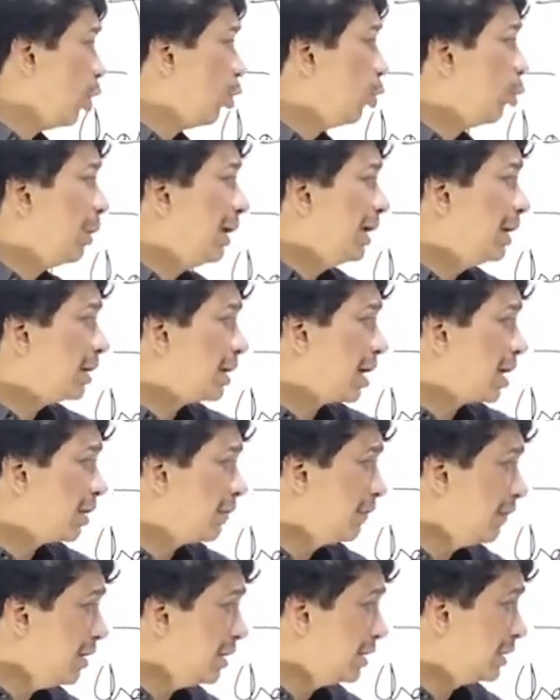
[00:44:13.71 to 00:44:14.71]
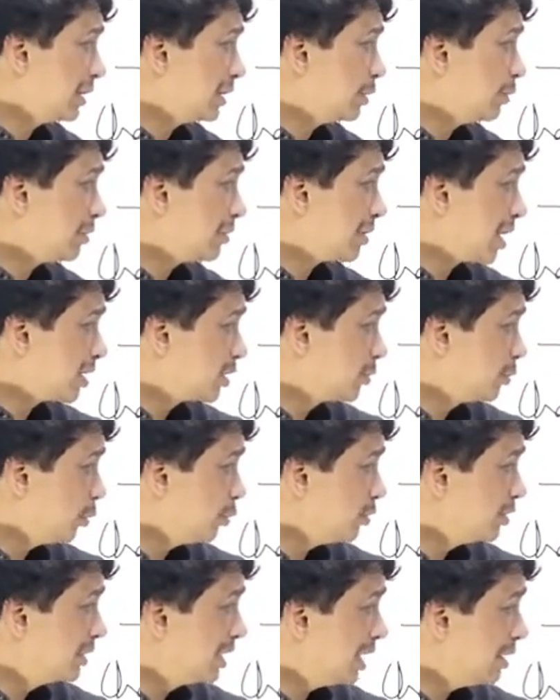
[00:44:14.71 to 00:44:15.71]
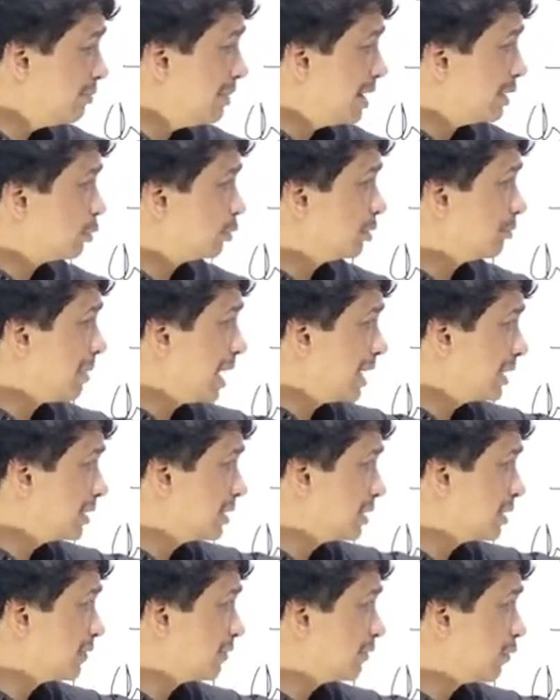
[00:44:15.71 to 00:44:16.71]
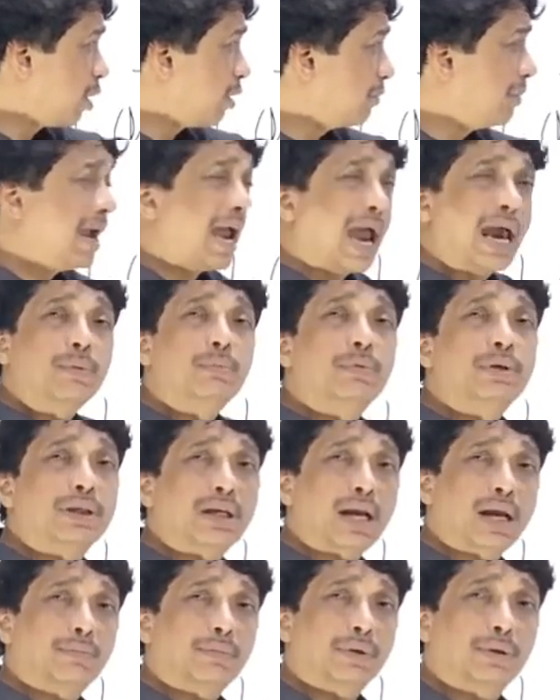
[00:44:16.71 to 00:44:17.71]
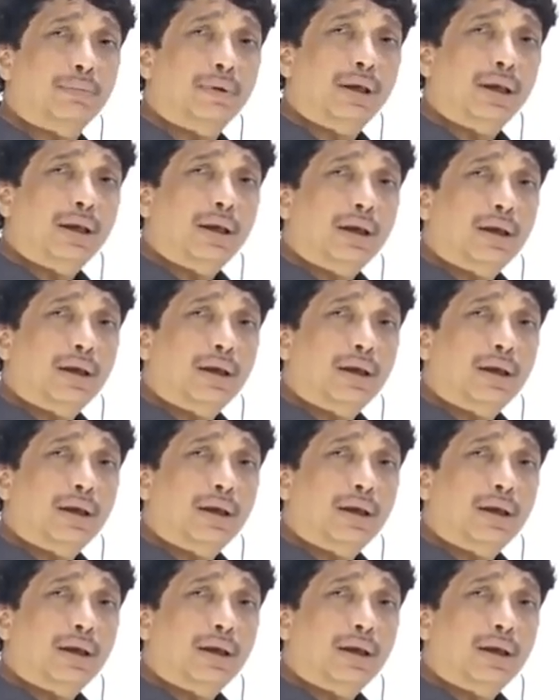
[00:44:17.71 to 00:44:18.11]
will convert this, will transpose them into the minor cylinder form and prescribe them,